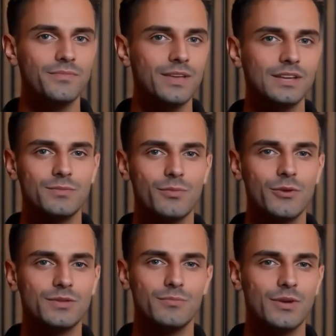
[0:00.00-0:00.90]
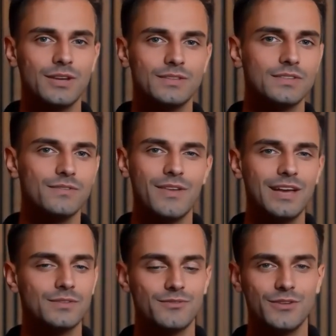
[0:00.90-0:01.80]
Explore the plugin's
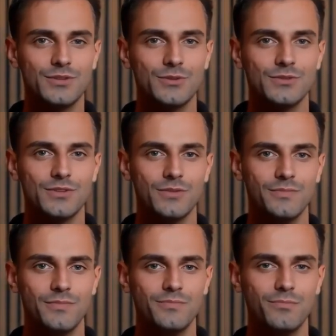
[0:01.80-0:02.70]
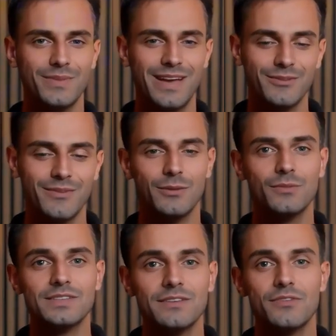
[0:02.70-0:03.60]
advanced features. Play around
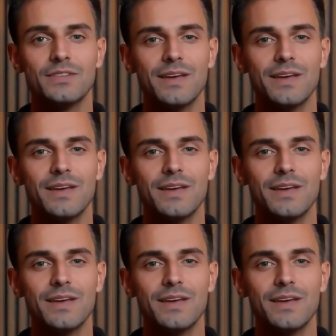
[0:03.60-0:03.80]
with different